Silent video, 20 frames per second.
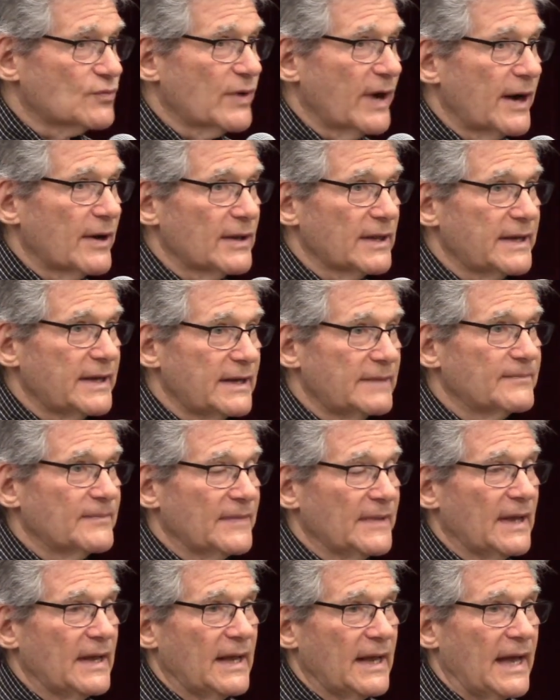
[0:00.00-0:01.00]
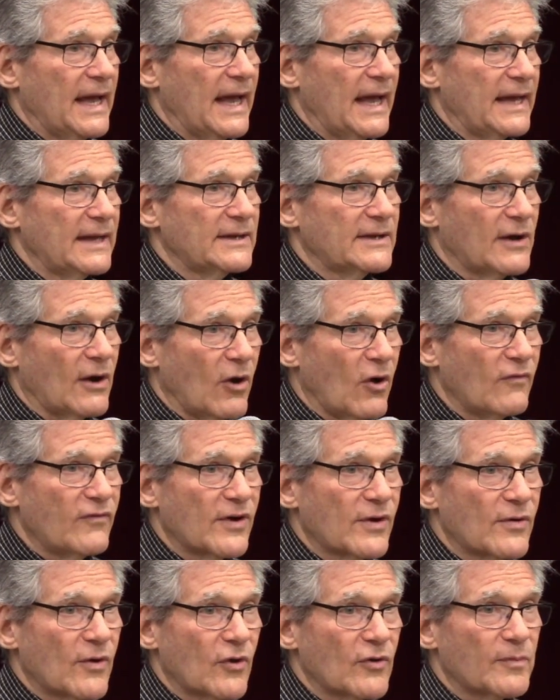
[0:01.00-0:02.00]
rarely, and the
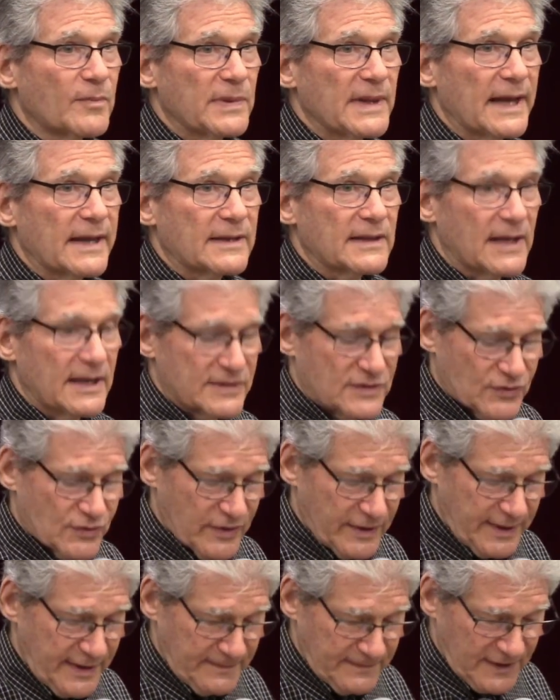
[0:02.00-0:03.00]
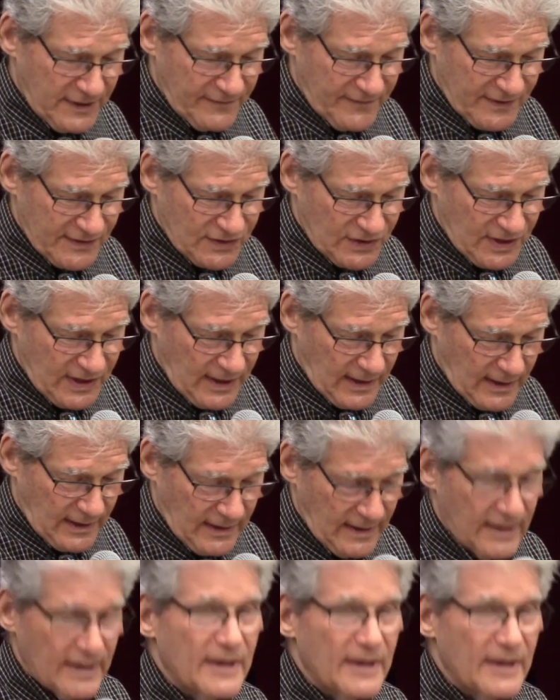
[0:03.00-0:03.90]
overgrowth like Clostridium difficile.